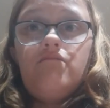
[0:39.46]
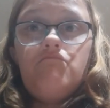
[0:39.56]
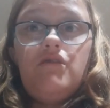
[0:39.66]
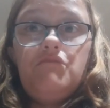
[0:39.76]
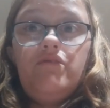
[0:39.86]

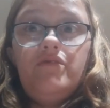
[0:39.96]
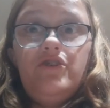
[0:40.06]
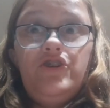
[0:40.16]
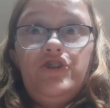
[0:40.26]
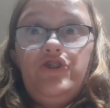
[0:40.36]
maybe even
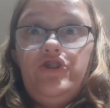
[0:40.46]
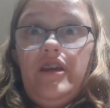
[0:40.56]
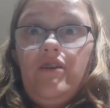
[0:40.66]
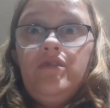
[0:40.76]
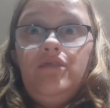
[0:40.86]

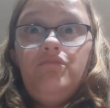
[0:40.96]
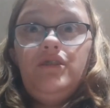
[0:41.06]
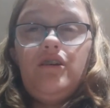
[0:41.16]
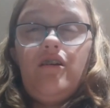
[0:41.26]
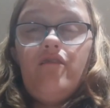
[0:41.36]
share some
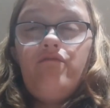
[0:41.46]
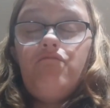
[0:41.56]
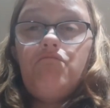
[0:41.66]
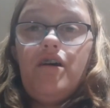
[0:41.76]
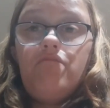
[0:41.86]
stuff
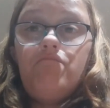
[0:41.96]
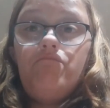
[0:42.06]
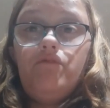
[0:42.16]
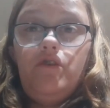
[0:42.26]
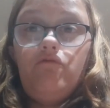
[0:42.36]
that
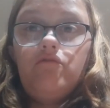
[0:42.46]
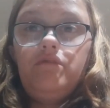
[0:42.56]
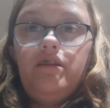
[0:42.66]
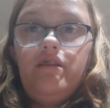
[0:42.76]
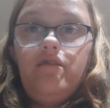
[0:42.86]
you want me
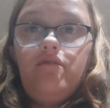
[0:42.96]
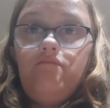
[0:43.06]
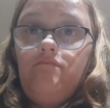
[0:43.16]
to know.